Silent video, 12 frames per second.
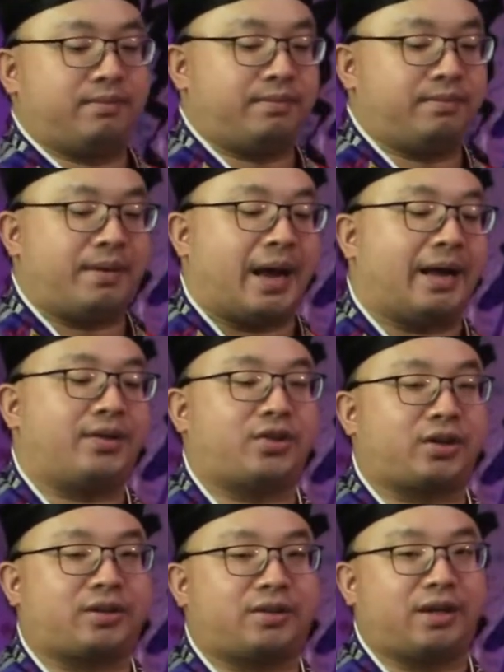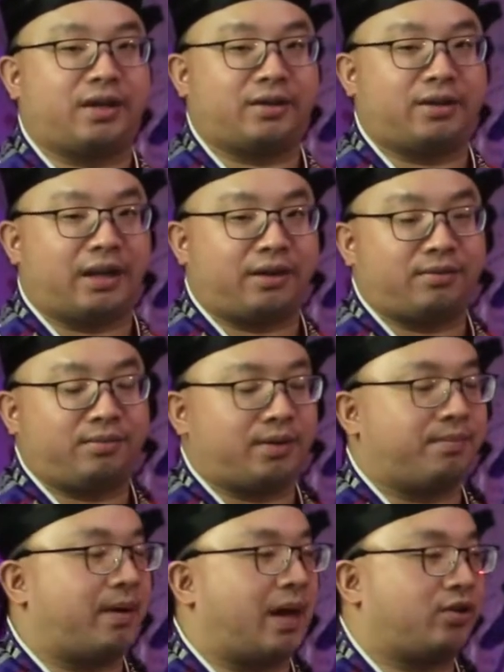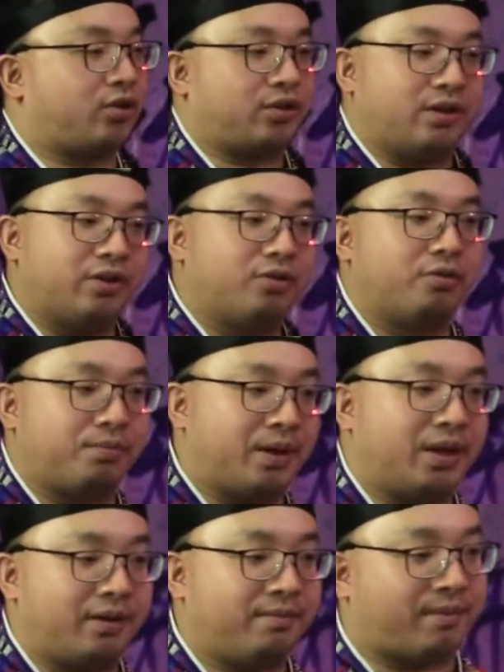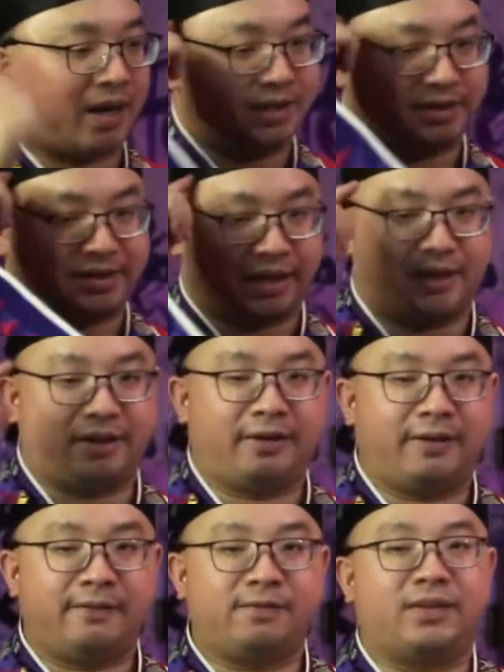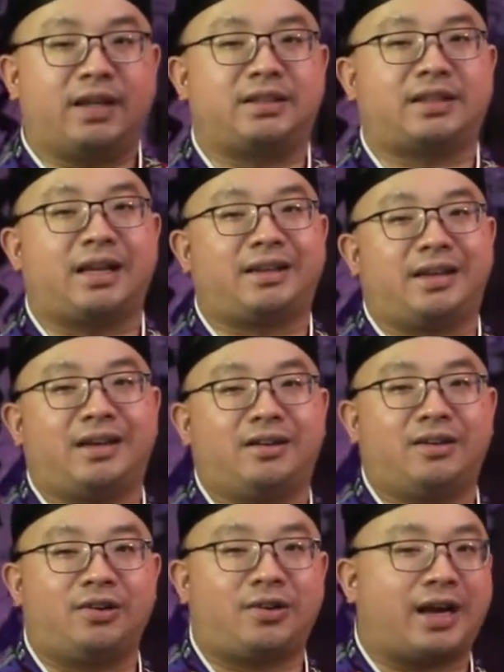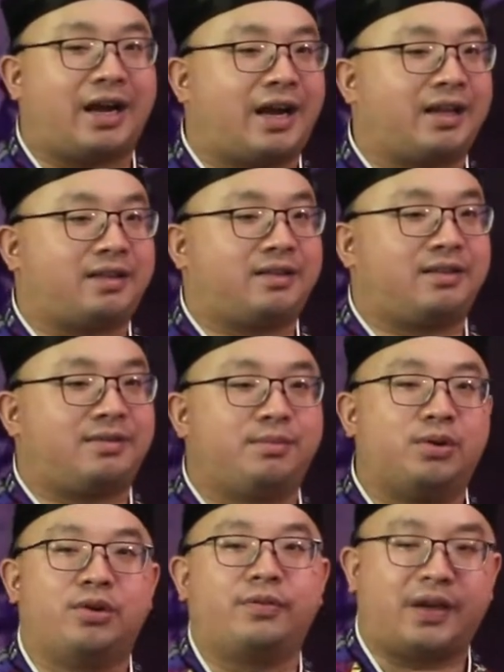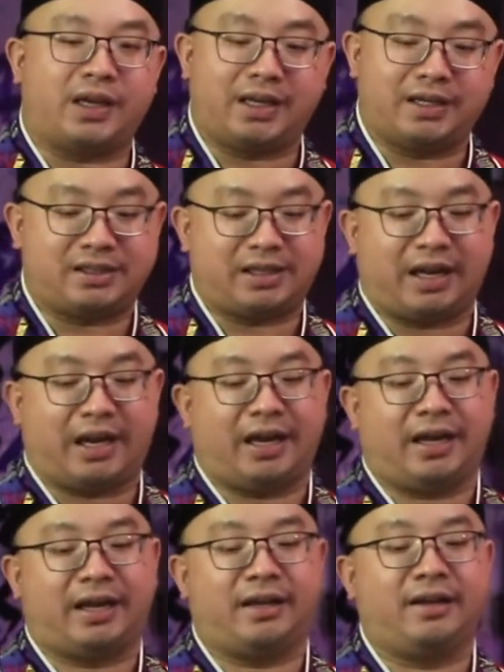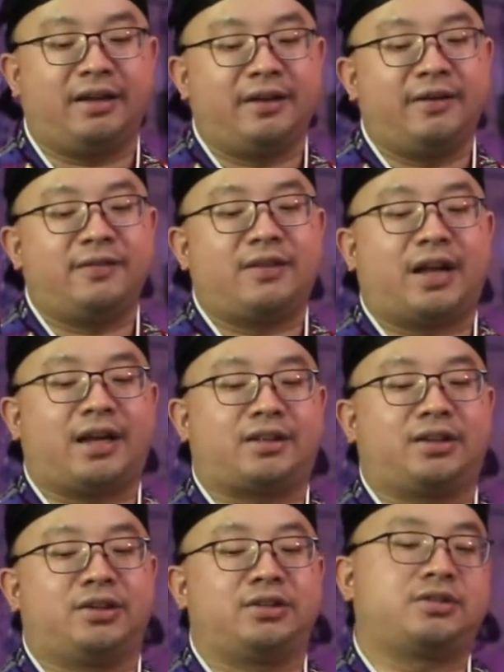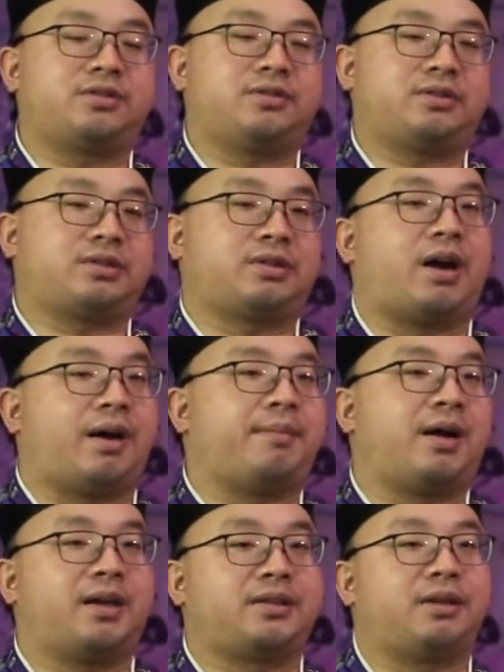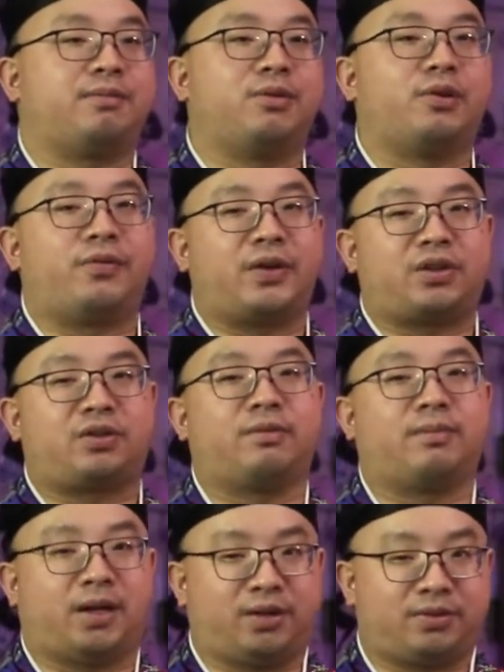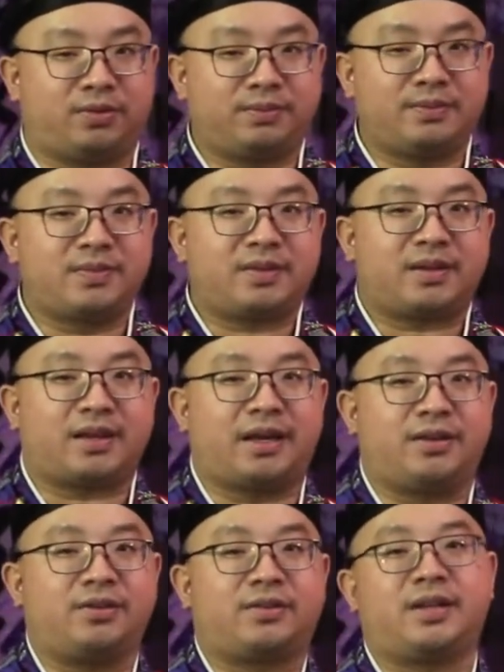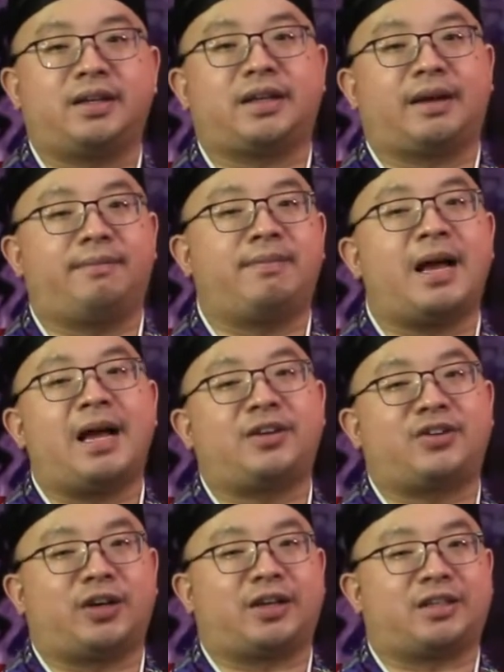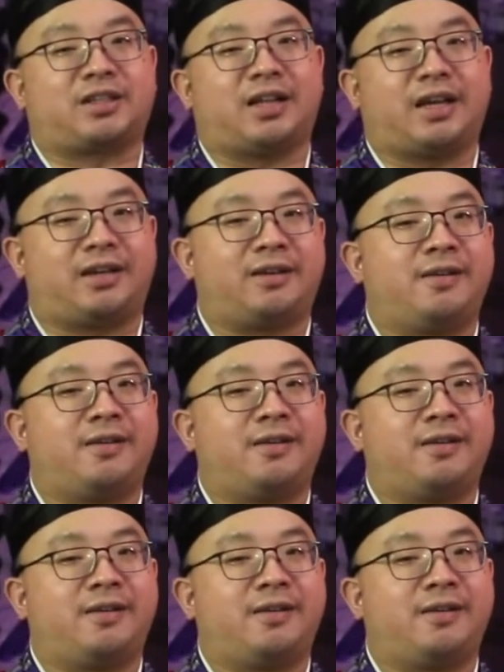magic thing, like the magic newbie mindset, is that they look at movies and like those dramas and movies too much, and you think that magic is like